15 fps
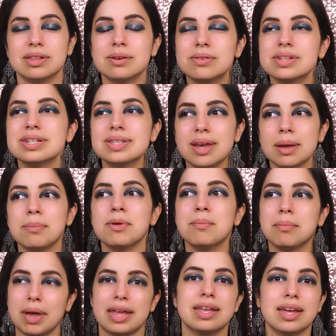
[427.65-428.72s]
The only time you
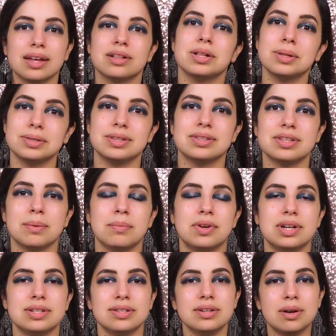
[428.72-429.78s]
might get close to
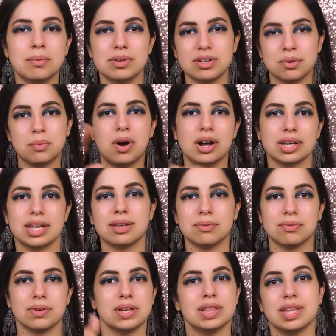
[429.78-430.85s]
someone is, when you're walking
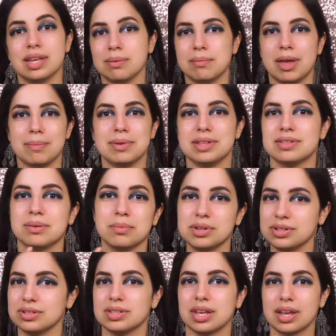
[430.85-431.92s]
freely and maybe
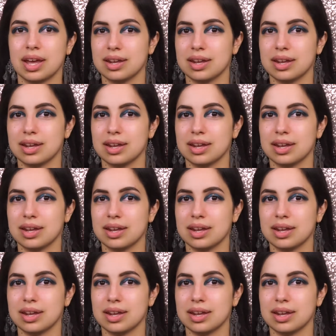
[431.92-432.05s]
someone just